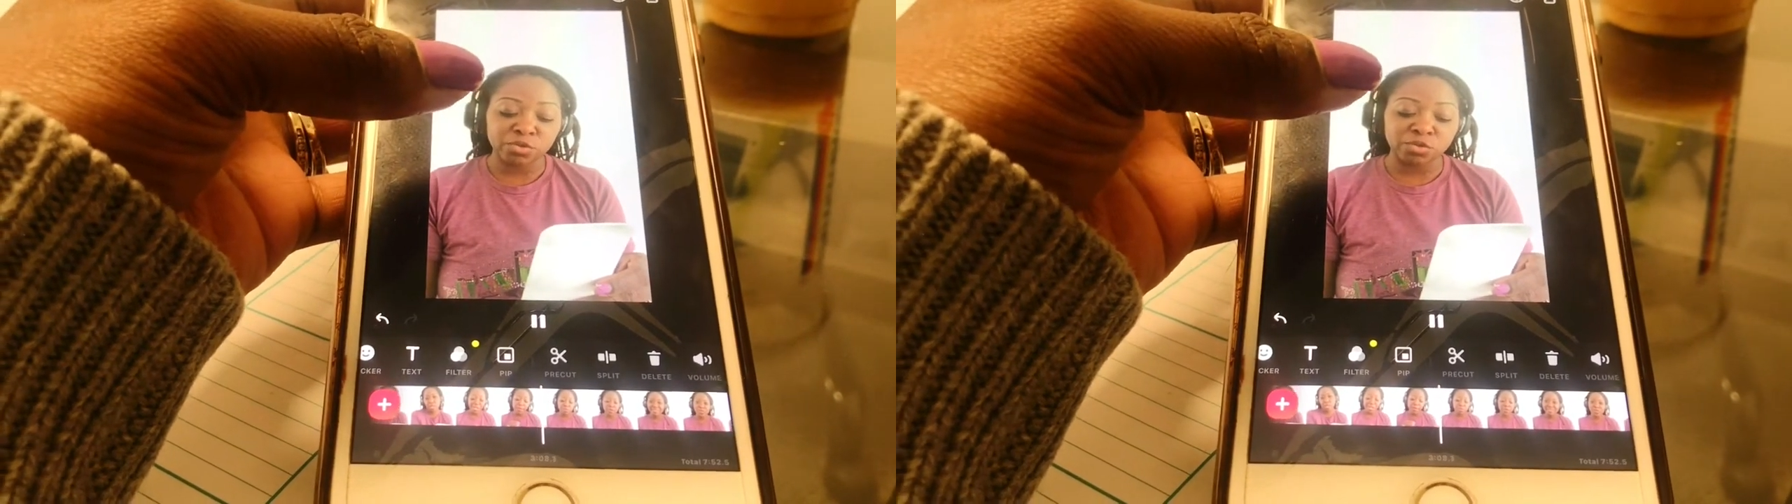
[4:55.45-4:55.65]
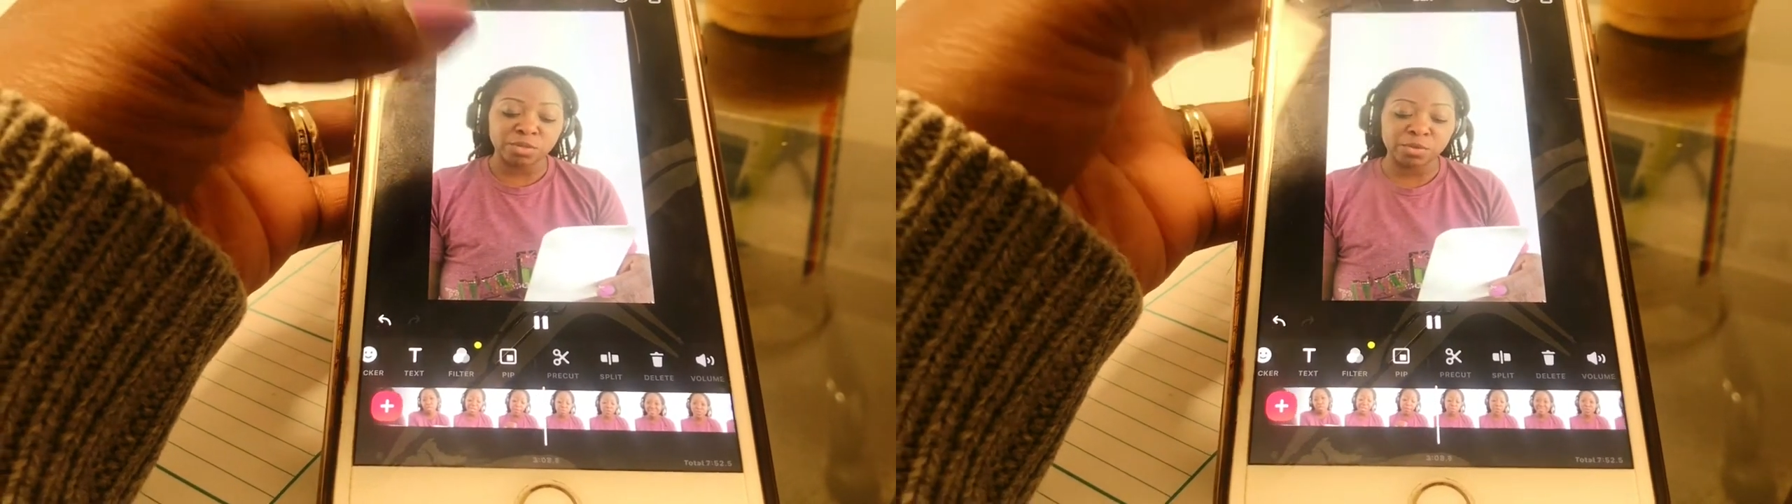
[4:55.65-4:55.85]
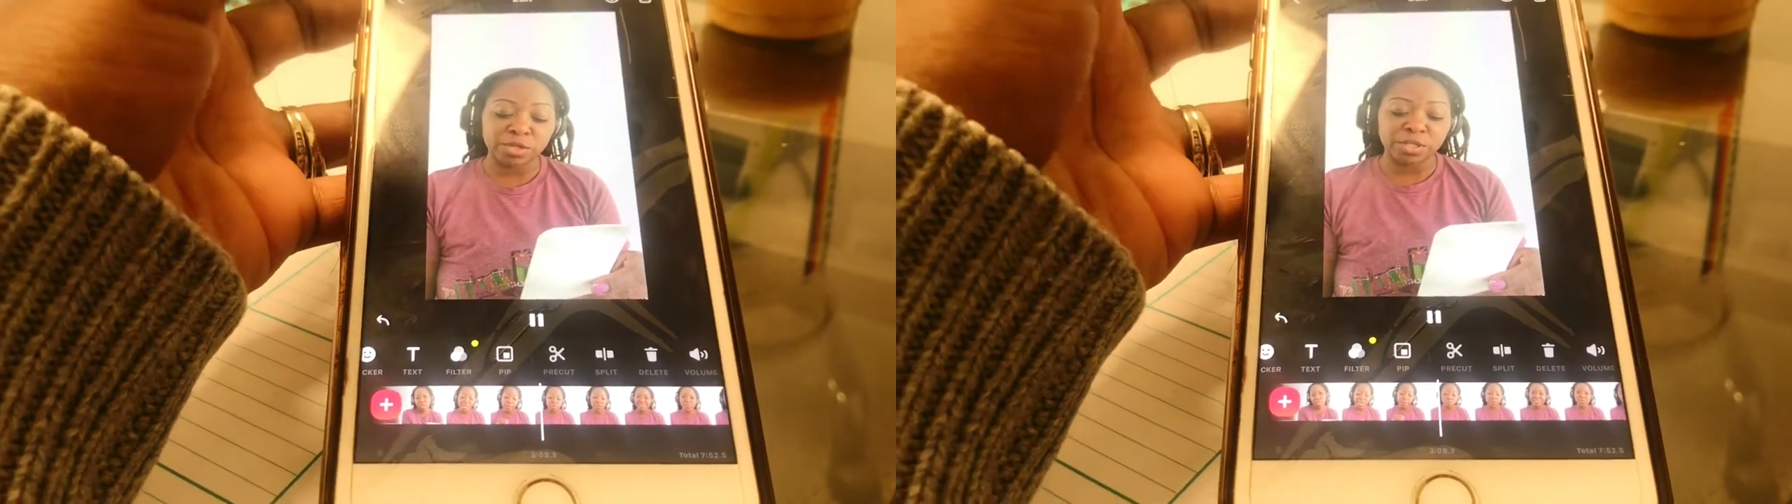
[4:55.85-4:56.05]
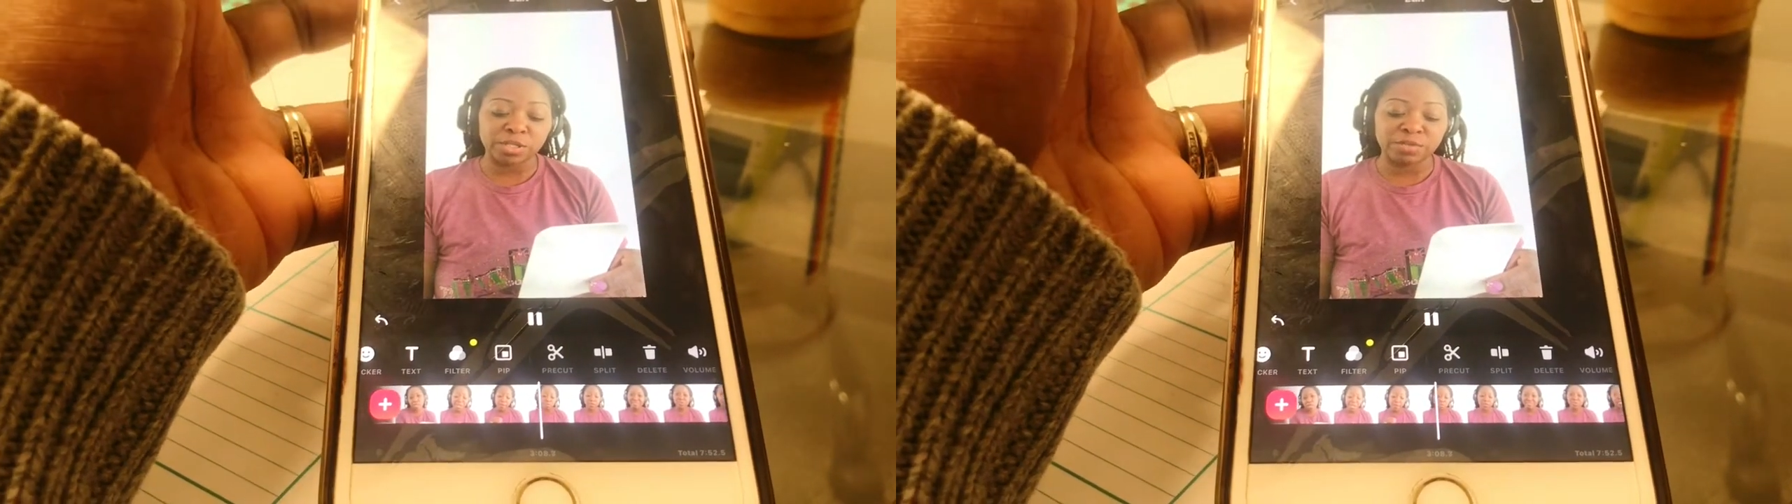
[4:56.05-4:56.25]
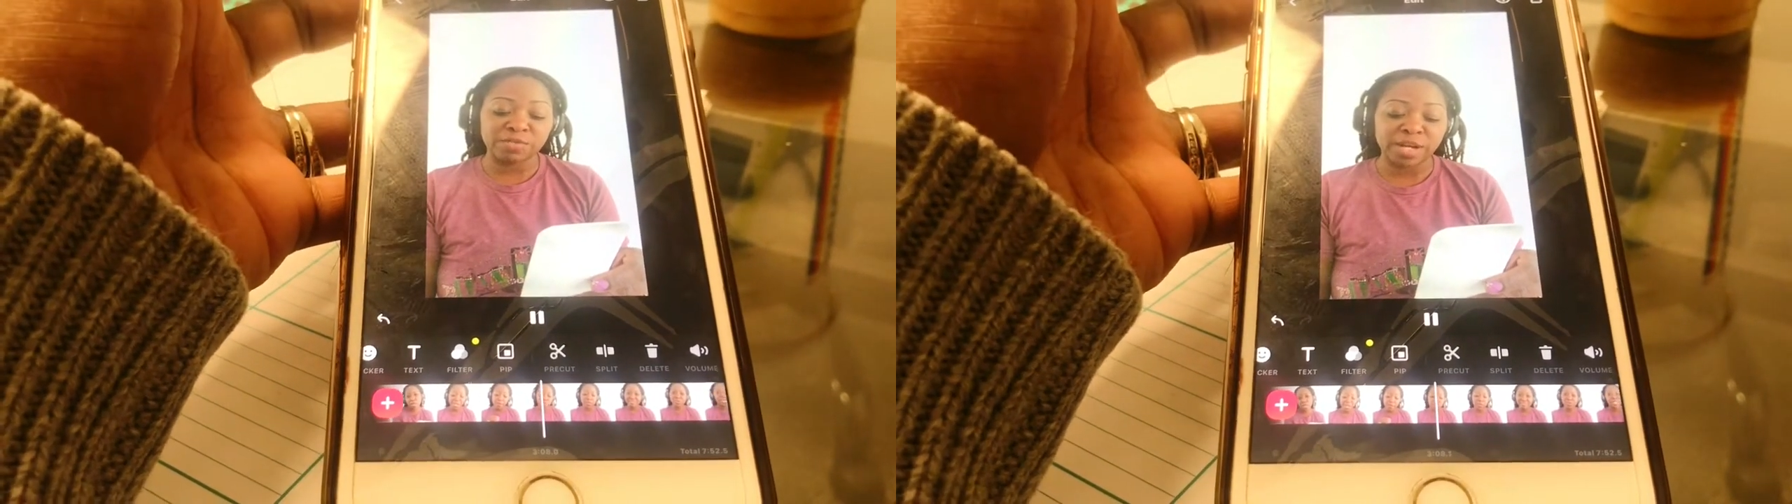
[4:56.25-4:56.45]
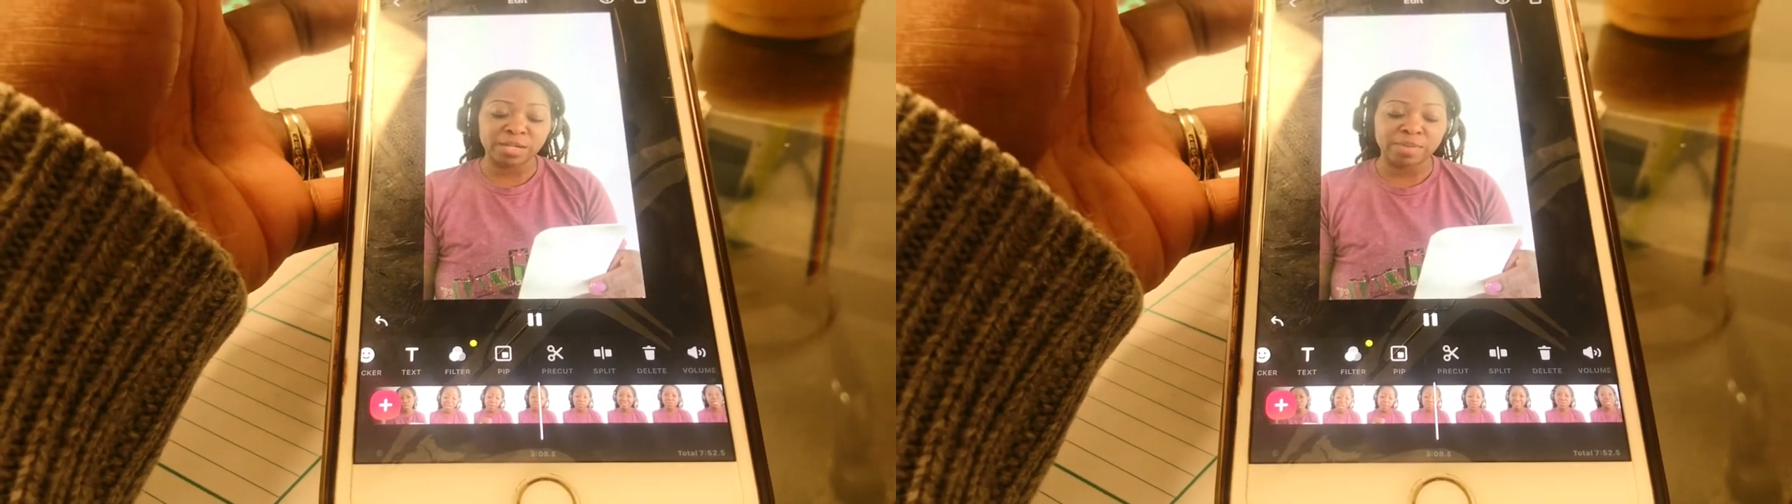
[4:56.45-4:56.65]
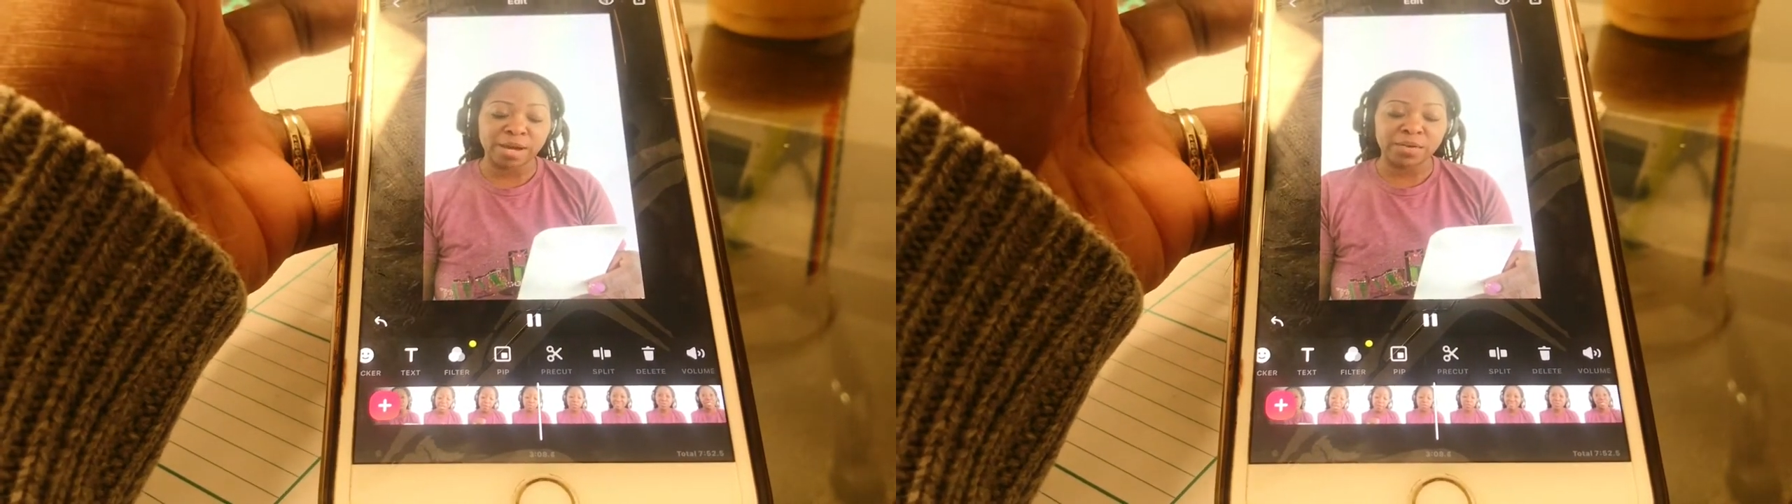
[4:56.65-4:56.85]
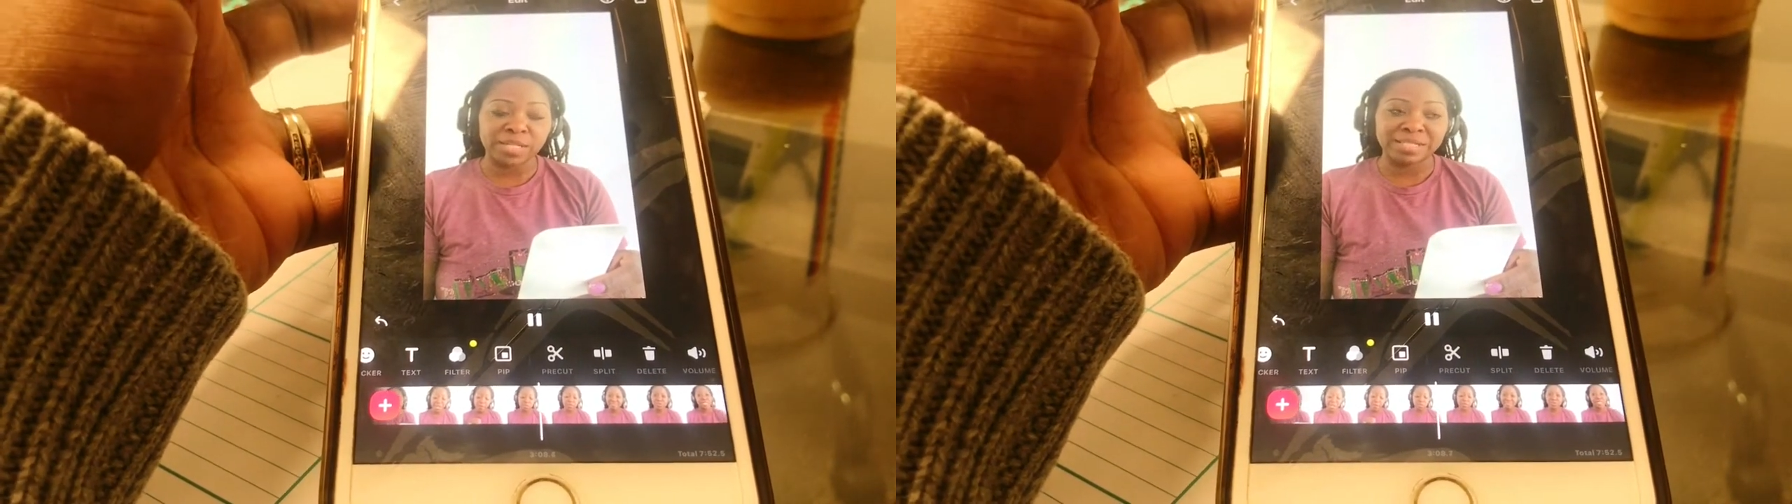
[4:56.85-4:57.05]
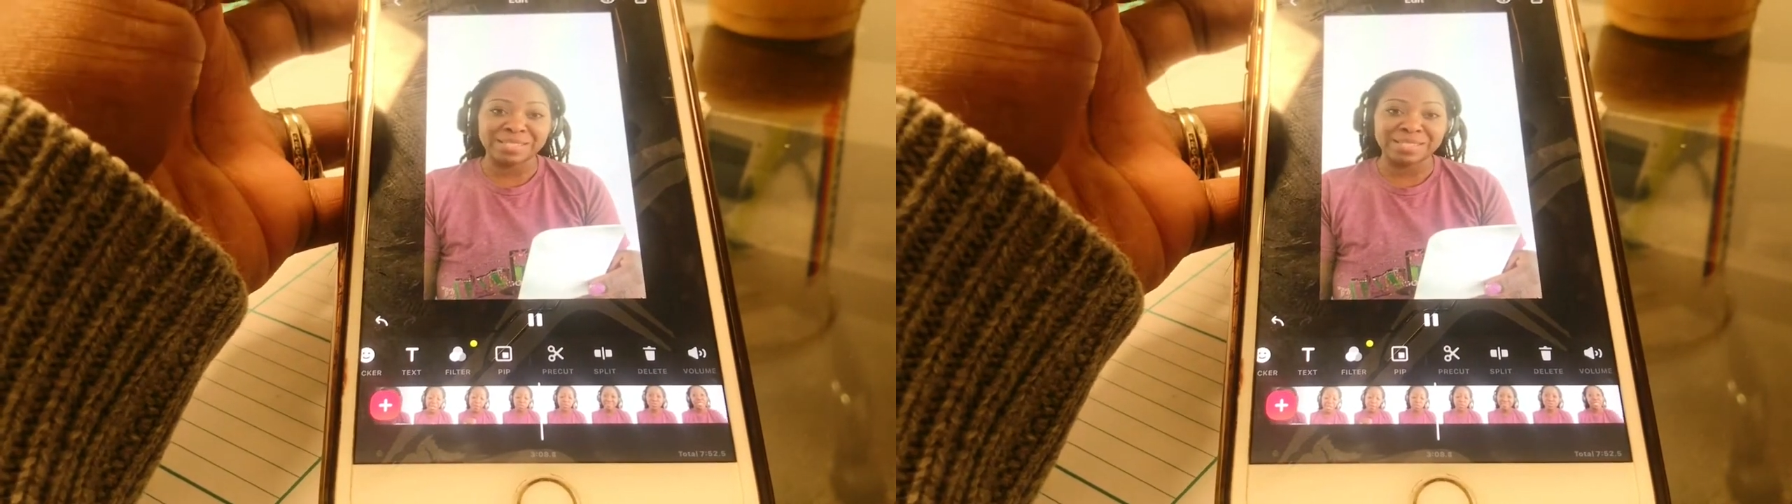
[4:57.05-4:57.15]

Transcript: got the information